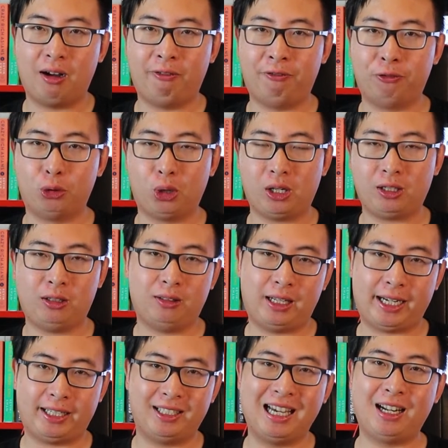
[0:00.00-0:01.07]
fork,
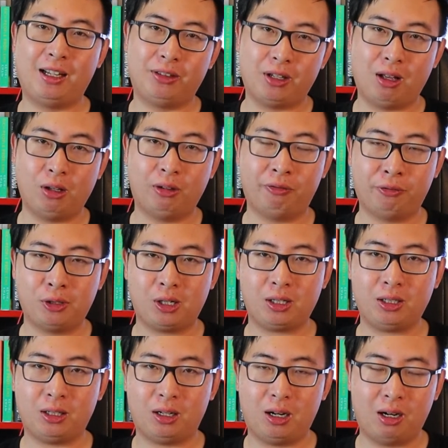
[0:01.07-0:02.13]
like yet another
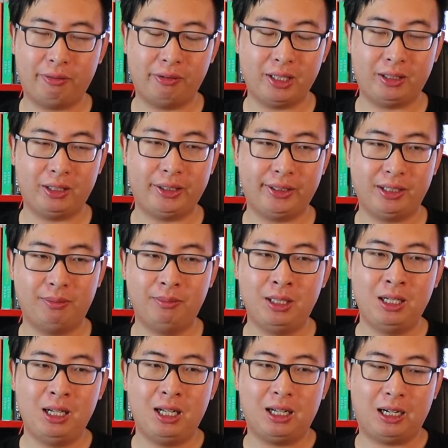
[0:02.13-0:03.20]
fork of Ethereum.
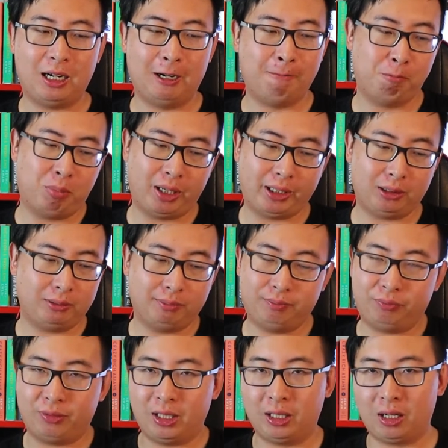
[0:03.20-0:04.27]
Um, but,
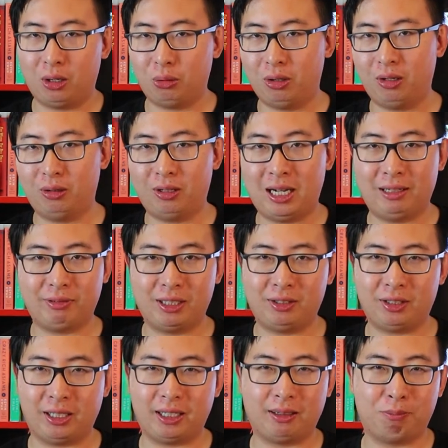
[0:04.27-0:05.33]
you know, we'll, we'll have to
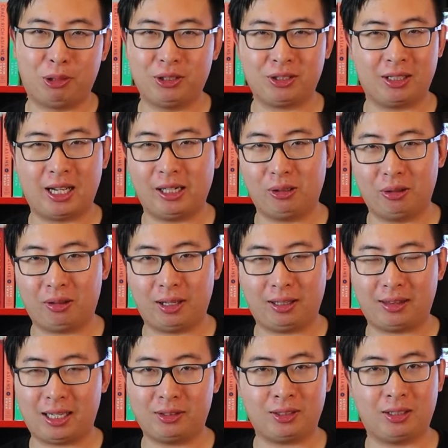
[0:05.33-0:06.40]
see. Personally, I don't
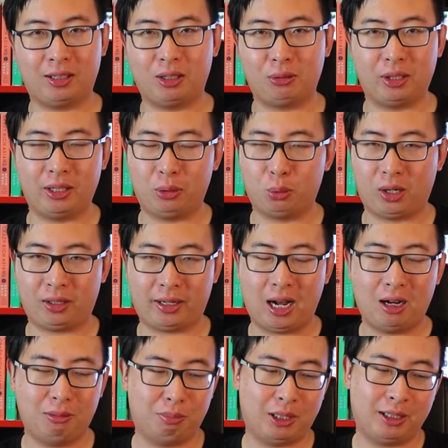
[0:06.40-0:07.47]
think that's going to really work
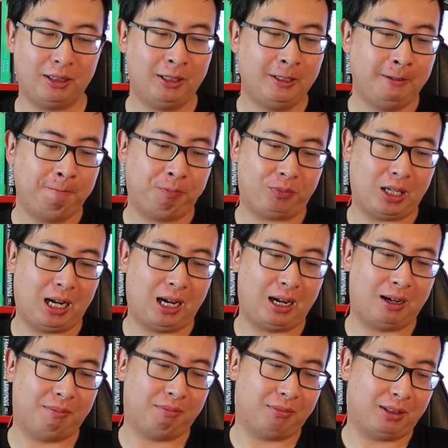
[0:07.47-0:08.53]
out. But
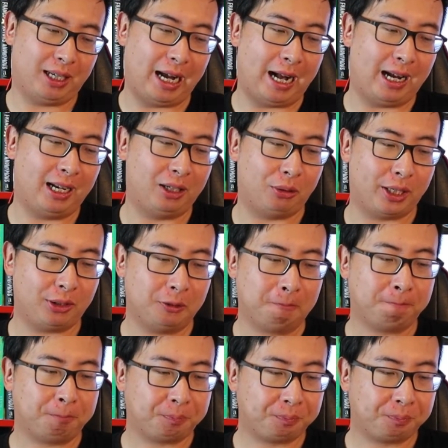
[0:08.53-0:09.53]
um, yeah, anyways.